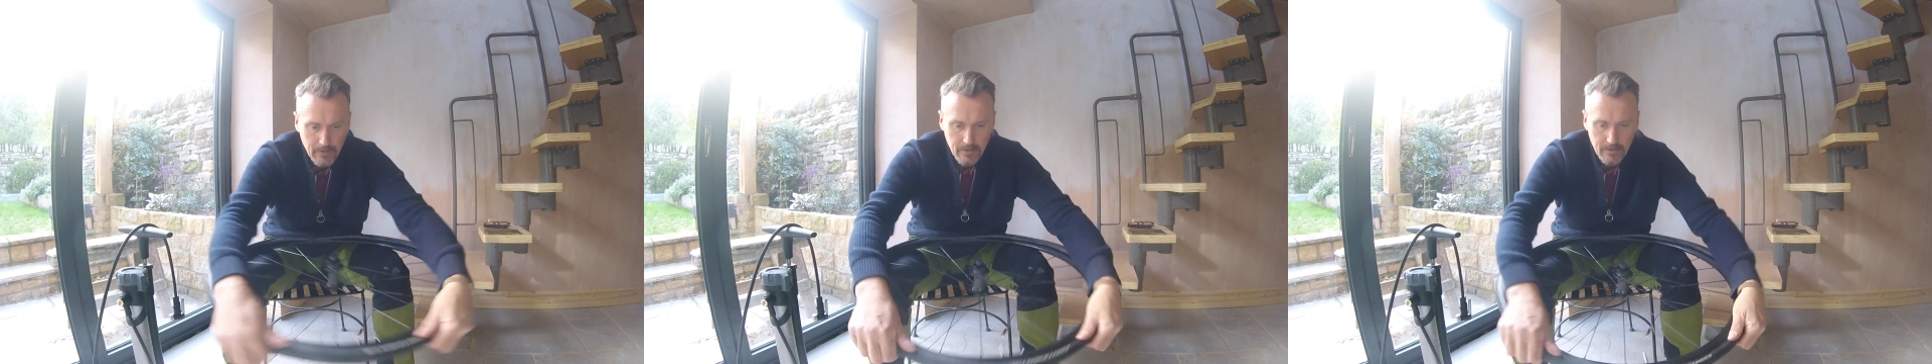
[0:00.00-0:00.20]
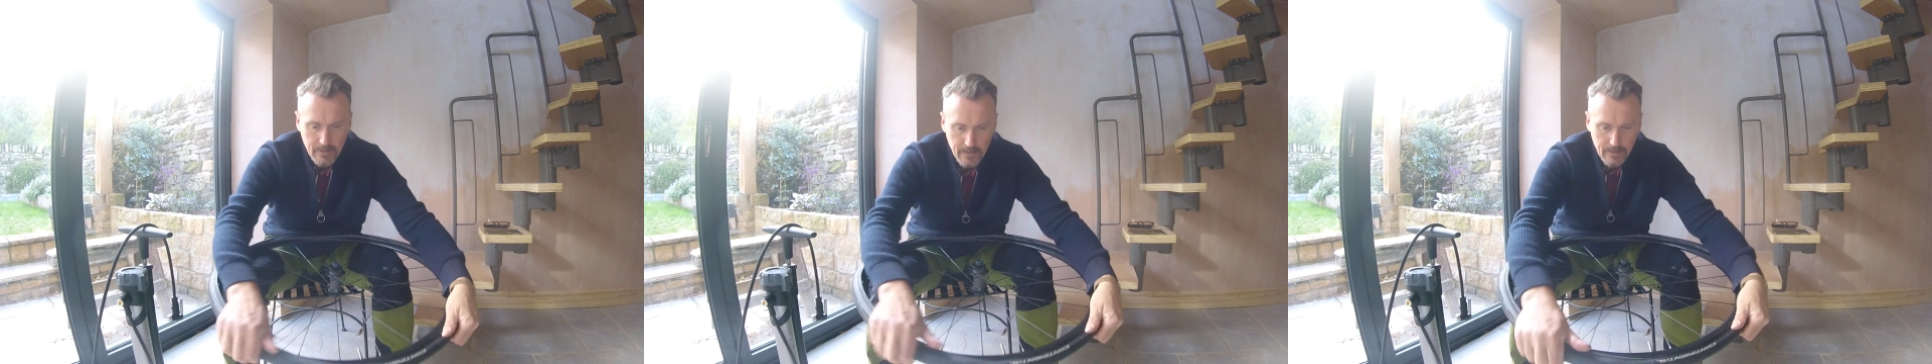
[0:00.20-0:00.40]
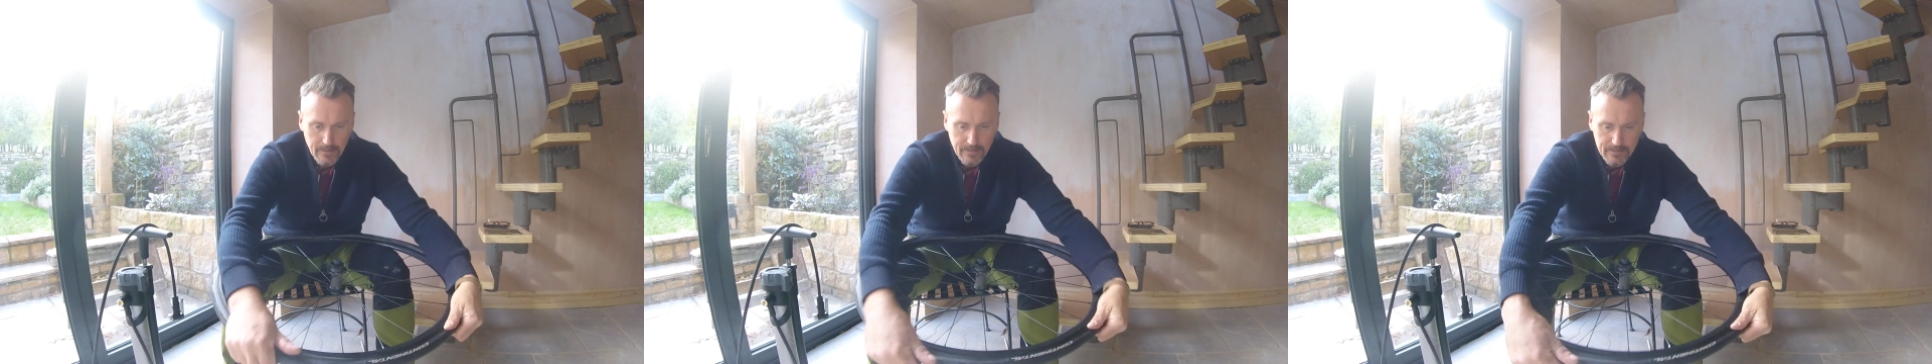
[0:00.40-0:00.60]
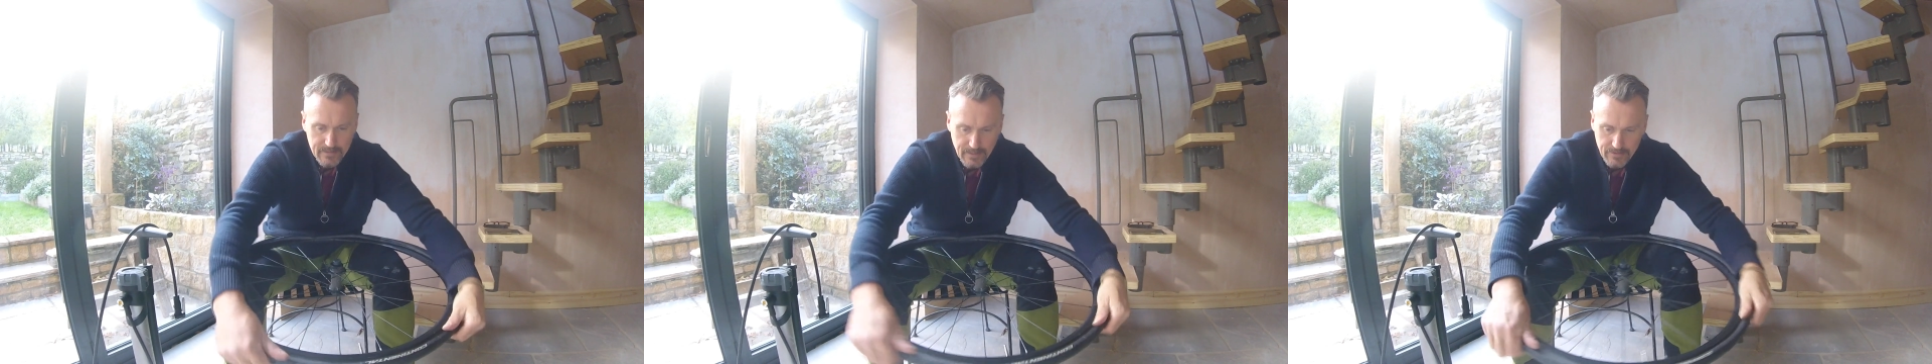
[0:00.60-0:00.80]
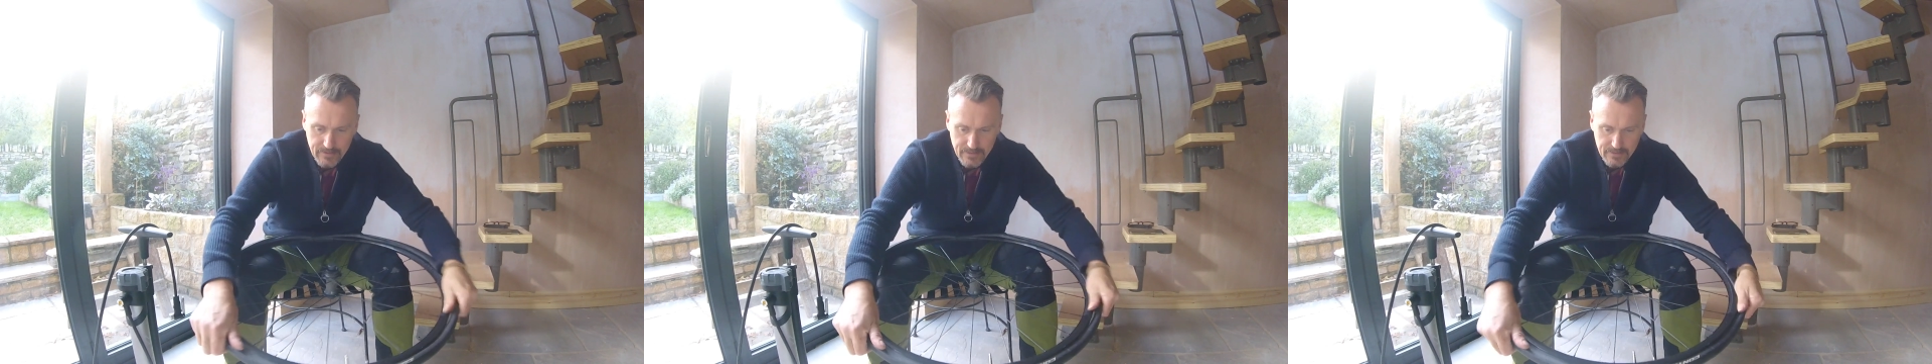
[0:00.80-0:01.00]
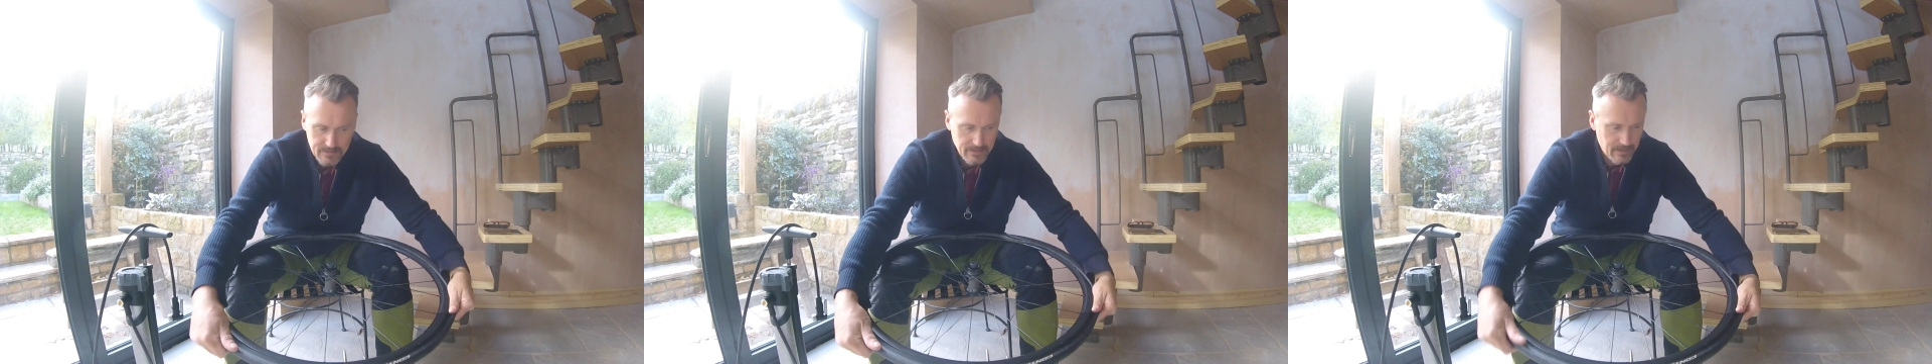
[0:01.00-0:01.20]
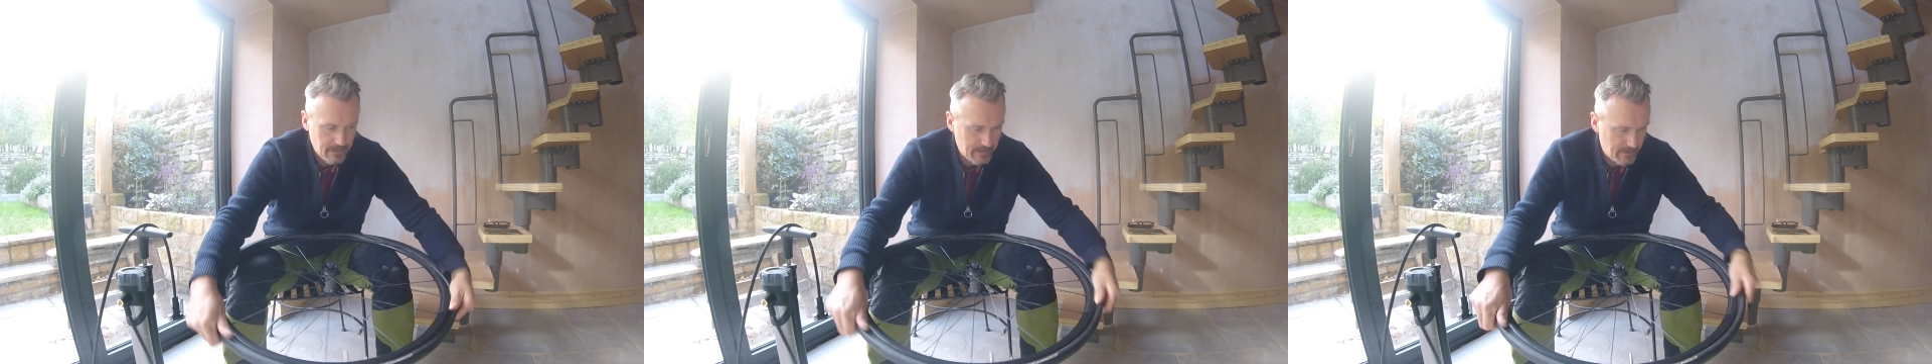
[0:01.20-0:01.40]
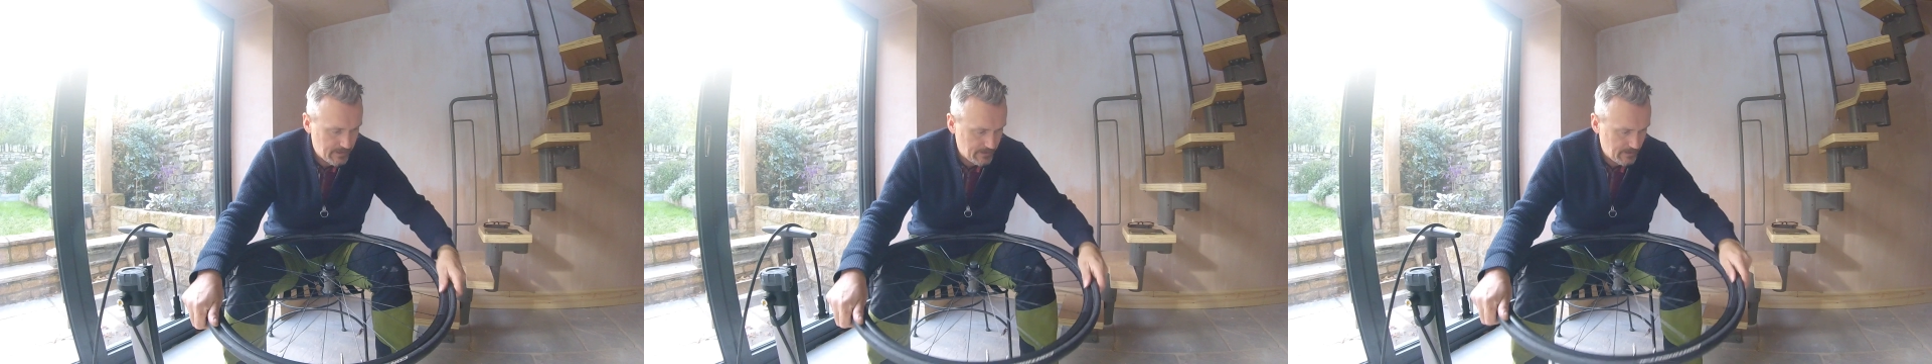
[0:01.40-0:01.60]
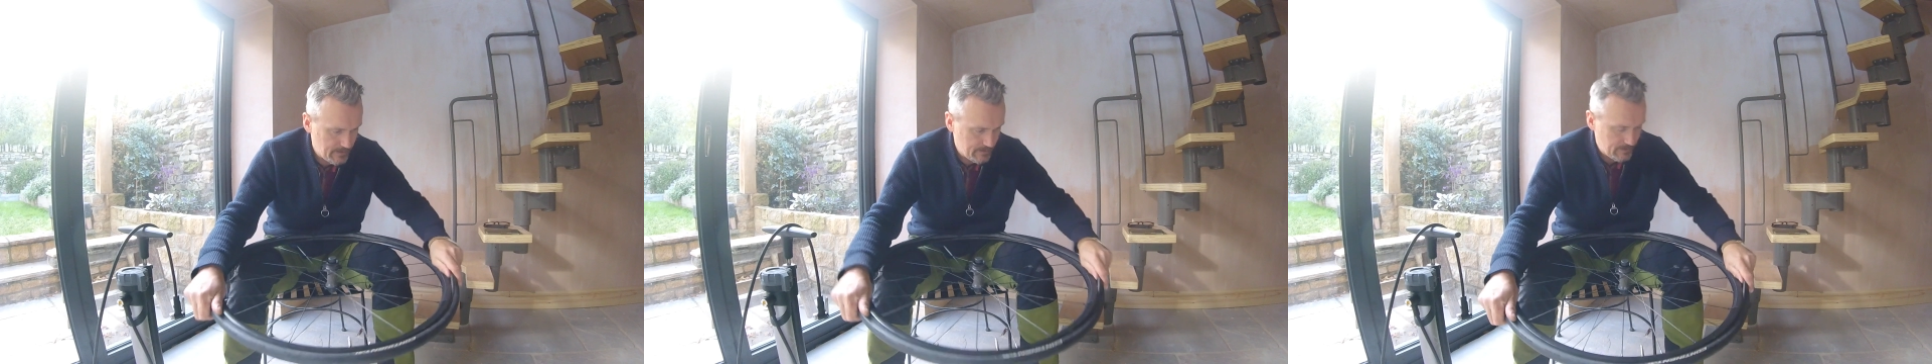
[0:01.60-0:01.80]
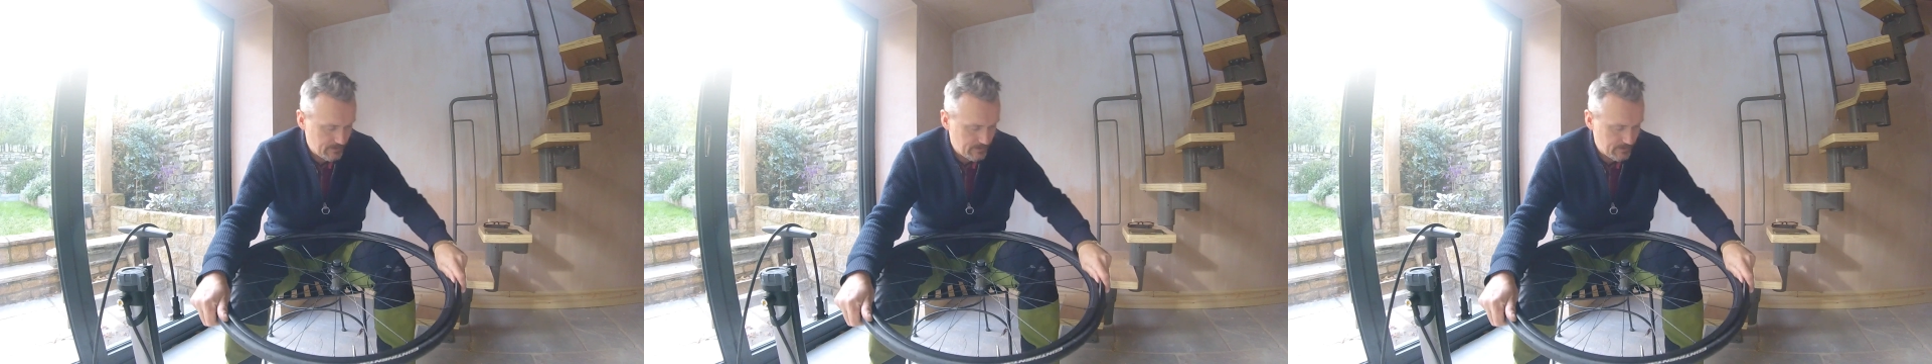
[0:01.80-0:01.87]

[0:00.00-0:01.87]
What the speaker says: And then let's get this in